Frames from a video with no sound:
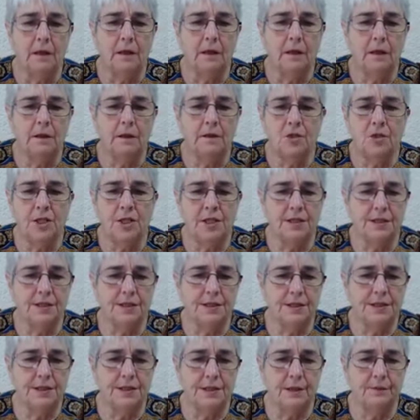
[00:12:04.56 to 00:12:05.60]
In
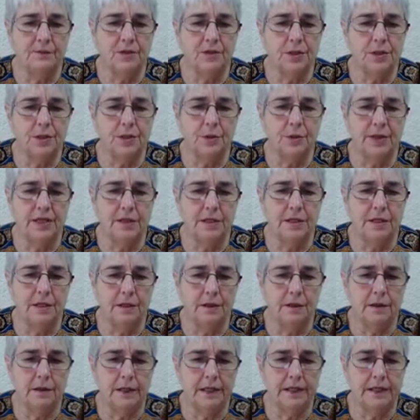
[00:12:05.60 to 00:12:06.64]
Genesis chapter
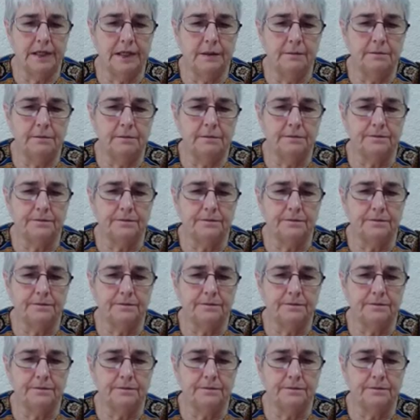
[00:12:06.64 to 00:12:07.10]
29,